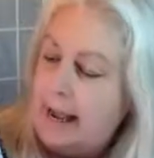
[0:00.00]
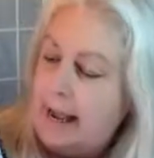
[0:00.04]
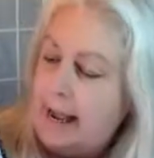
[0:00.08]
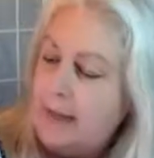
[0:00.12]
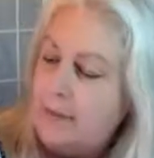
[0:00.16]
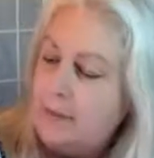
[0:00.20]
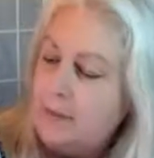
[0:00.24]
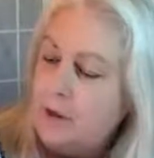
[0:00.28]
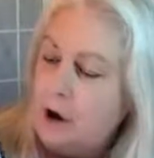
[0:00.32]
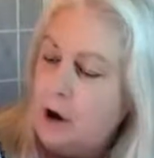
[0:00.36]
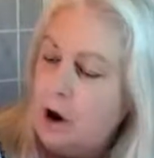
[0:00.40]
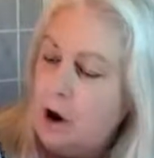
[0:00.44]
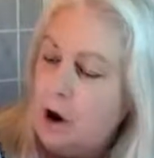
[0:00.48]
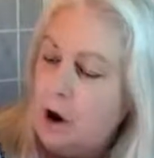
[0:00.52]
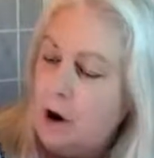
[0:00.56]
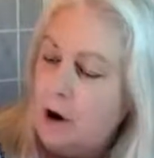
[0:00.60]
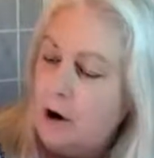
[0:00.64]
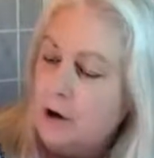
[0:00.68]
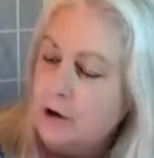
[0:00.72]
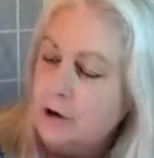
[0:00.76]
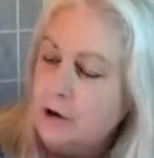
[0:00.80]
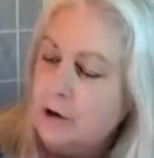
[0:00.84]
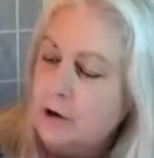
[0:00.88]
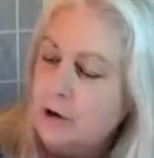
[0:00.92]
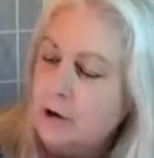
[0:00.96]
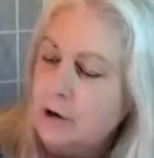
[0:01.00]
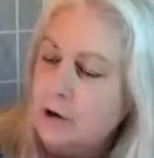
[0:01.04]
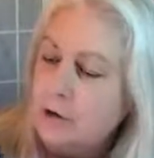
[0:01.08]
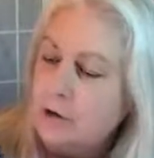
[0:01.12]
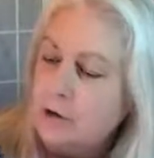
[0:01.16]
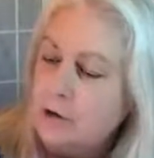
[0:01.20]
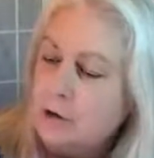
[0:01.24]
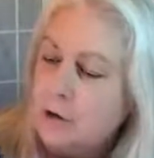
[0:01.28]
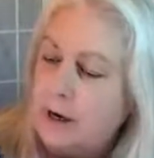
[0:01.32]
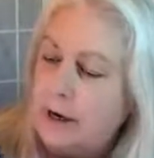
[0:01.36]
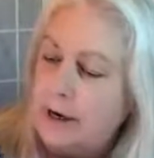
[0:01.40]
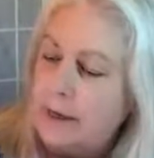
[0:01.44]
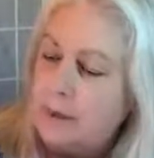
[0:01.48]
And the harder you
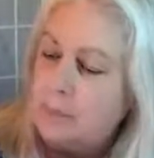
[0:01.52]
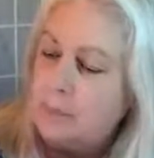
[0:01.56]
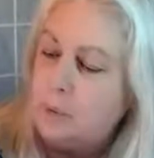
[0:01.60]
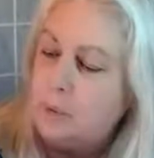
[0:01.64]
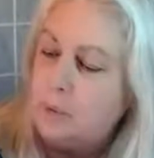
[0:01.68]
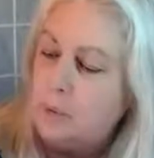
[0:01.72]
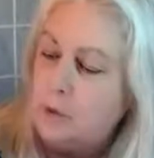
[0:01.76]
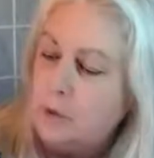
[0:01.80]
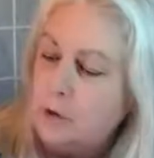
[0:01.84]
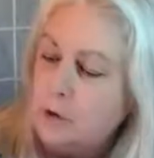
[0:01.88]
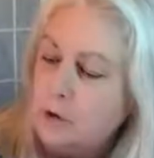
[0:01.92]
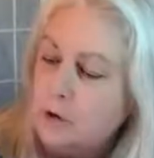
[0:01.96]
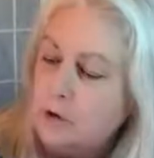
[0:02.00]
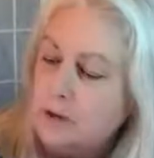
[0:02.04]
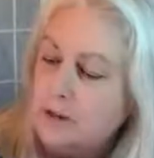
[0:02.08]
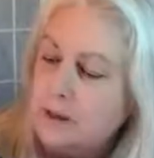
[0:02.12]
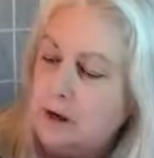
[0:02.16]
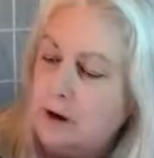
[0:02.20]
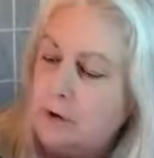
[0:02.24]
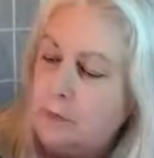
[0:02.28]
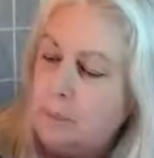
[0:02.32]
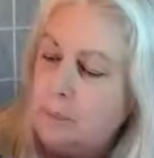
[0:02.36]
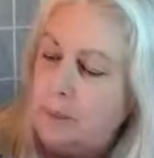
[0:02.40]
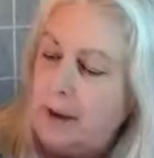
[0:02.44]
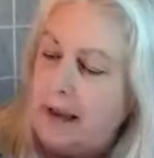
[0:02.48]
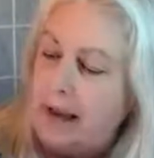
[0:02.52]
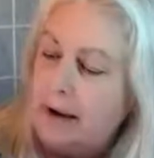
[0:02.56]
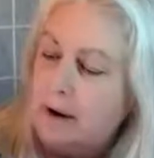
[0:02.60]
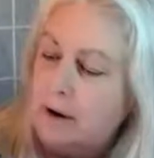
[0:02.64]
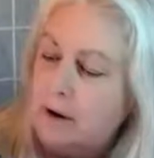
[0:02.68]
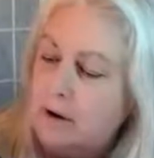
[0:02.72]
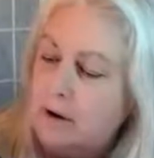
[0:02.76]
try to pull yourself back